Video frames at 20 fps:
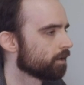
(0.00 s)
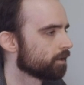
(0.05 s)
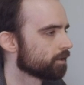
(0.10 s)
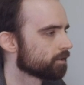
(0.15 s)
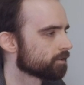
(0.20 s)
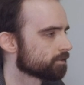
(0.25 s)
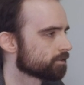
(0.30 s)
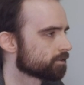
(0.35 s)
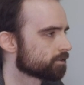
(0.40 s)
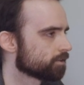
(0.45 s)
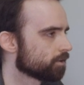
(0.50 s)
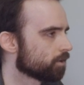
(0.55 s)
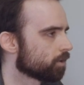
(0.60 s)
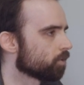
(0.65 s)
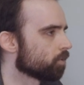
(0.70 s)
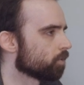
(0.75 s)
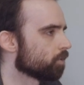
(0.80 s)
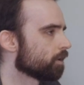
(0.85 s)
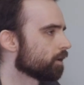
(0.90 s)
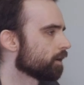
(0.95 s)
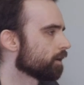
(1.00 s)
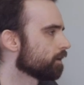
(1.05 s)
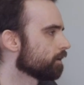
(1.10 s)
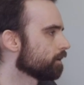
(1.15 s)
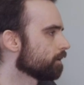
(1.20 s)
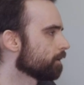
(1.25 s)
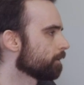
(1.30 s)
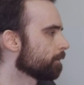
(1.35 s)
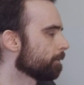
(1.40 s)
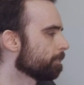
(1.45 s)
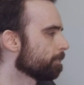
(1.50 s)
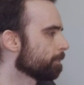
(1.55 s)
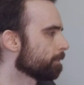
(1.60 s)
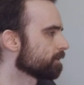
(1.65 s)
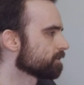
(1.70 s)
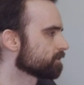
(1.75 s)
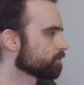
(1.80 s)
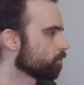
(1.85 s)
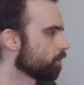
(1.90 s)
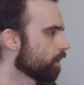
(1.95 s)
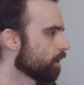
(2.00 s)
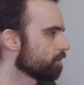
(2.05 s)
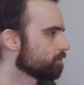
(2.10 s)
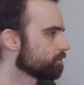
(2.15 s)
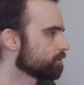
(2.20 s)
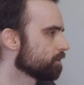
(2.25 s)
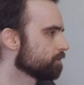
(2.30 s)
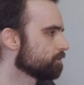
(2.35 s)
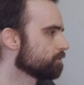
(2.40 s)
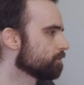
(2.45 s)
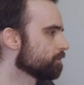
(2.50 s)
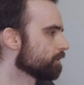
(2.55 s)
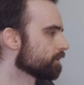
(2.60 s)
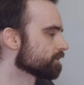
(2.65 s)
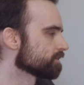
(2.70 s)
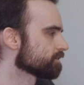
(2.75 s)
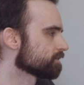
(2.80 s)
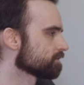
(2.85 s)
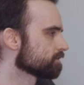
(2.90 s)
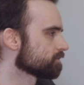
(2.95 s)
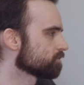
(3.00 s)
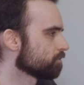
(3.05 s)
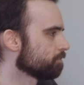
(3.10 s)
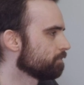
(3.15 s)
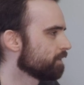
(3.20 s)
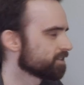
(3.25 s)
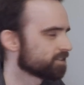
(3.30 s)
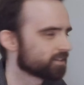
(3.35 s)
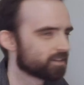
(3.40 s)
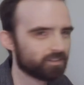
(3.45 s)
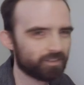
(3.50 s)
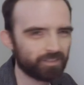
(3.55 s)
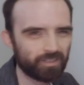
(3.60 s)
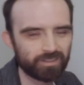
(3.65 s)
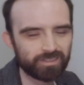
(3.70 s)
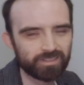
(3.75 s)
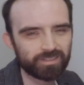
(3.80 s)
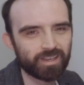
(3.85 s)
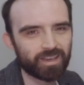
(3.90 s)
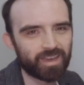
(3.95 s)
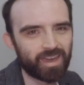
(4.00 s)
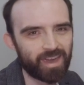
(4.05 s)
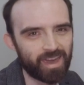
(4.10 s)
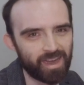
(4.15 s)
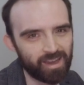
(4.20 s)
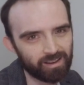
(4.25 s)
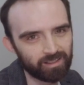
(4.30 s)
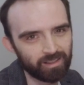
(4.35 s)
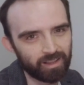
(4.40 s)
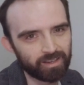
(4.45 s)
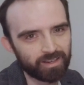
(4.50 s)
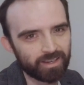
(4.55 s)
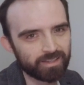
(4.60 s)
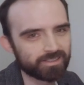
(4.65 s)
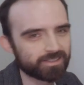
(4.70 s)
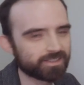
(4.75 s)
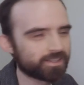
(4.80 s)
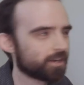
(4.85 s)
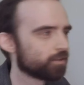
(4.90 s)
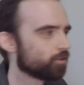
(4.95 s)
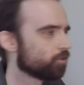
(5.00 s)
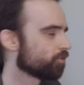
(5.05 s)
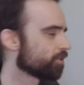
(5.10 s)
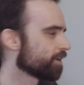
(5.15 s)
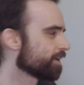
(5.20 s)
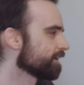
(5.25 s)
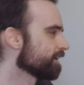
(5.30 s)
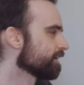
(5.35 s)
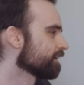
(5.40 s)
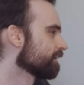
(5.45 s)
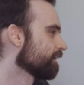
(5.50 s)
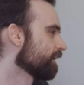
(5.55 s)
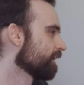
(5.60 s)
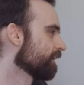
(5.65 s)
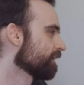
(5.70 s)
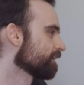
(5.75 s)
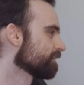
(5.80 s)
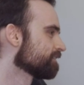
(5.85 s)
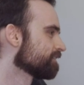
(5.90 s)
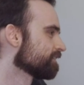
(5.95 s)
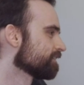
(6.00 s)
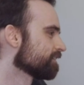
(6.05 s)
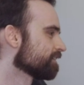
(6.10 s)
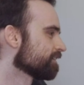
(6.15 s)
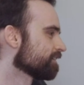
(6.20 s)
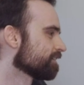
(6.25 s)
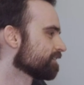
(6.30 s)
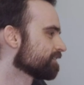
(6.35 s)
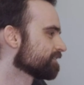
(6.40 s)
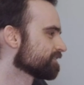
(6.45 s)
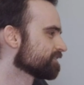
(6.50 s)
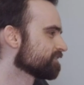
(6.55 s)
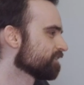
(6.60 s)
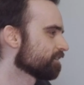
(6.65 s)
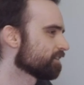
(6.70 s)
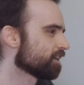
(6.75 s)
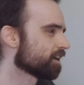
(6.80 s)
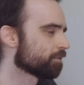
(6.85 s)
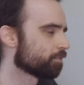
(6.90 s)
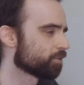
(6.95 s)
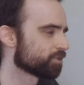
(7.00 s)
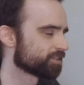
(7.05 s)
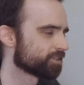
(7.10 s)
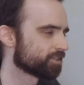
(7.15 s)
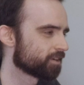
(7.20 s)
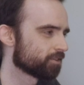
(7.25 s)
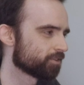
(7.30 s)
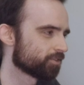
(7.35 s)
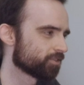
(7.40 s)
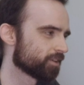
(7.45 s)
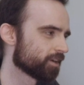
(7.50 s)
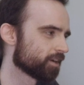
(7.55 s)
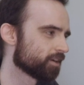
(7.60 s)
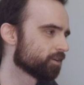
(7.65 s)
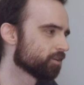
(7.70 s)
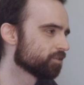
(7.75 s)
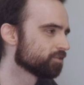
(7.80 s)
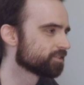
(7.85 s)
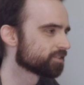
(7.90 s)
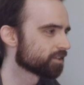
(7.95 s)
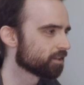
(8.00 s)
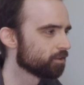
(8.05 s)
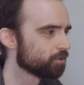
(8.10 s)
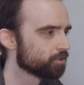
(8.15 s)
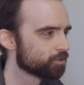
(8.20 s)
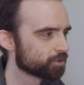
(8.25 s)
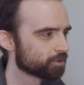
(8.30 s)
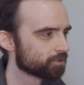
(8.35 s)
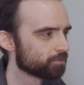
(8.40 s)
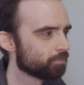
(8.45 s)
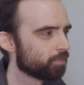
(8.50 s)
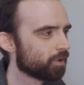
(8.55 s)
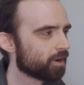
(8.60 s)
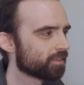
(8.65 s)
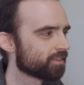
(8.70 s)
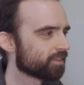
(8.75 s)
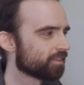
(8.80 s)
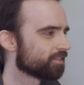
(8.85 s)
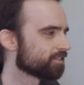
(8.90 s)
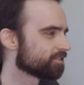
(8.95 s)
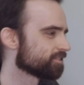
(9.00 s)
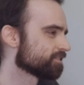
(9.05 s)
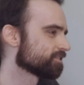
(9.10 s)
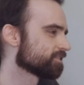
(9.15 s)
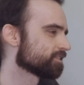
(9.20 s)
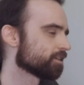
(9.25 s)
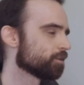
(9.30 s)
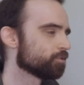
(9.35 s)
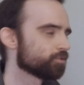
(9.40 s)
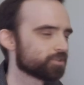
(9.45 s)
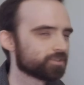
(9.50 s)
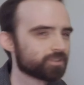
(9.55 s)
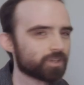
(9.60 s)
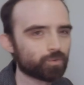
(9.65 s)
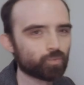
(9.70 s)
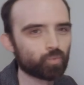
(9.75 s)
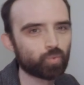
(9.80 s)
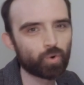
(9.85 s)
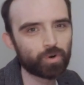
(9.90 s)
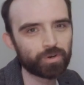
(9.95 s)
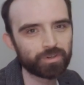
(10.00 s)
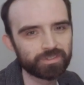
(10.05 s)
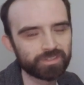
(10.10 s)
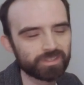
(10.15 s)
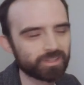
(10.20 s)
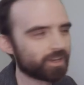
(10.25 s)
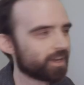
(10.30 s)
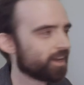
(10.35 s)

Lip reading: So how do you do this? So basically this is a hack, like I said already, and this is not like a particularly good solution, but this is a solution that works,